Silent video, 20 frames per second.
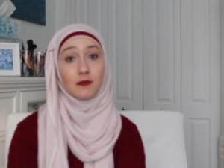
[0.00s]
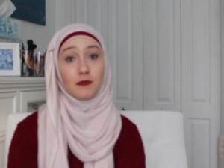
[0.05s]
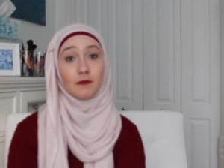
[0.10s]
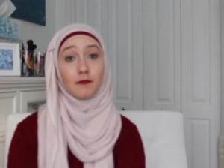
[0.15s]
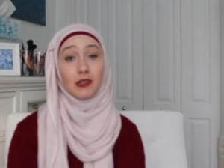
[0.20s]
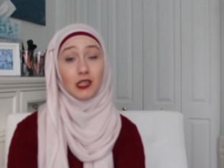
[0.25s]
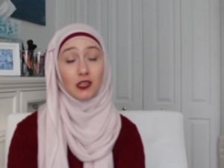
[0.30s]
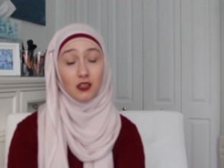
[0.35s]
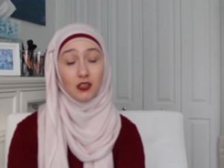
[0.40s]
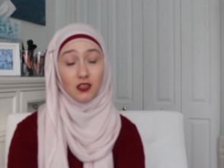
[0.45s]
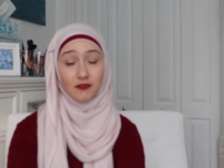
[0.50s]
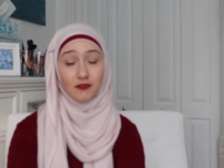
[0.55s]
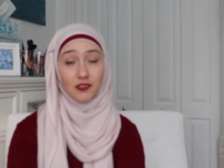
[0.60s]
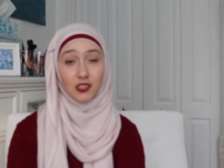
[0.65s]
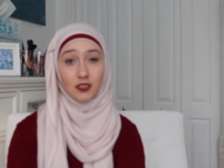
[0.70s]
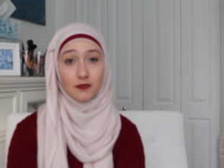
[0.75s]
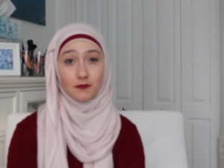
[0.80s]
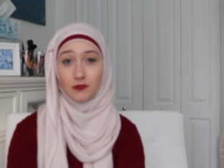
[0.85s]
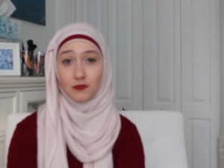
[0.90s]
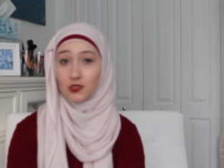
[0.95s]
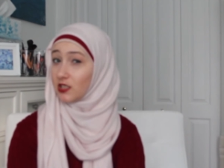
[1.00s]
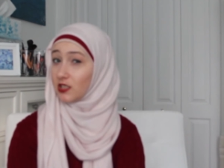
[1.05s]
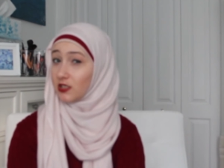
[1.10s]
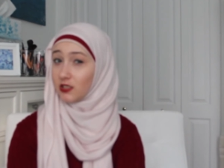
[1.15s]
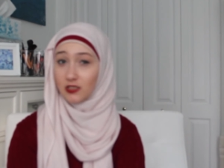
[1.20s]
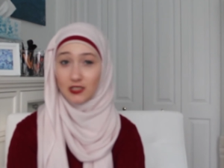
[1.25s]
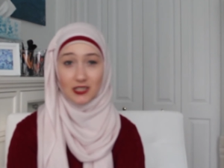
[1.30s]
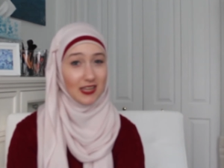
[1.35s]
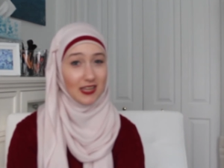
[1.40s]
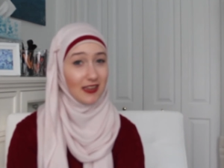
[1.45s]
My coffee, did
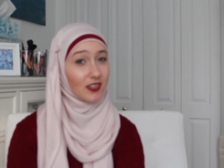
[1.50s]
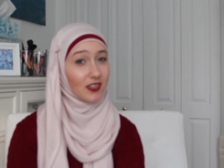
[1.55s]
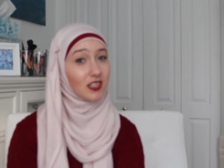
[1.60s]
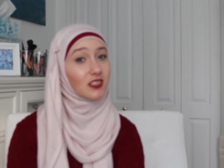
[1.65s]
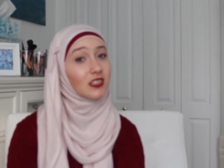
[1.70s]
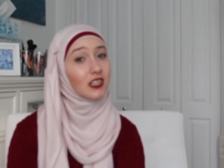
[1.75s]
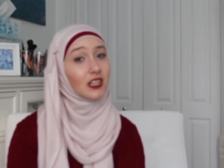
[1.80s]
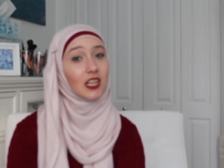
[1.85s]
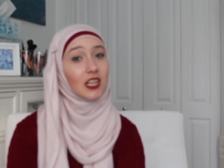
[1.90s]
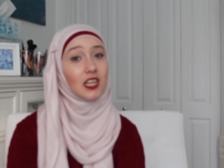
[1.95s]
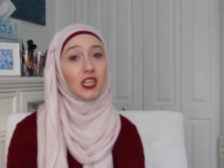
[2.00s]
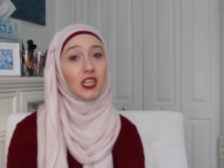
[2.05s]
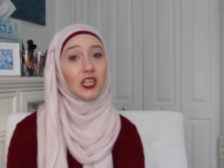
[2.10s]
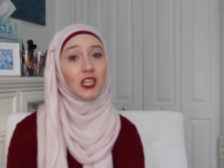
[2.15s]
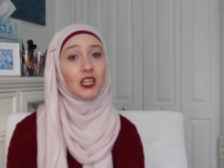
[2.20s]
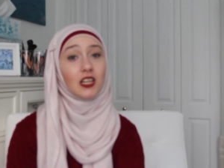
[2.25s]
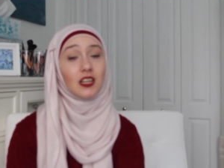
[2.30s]
not have it today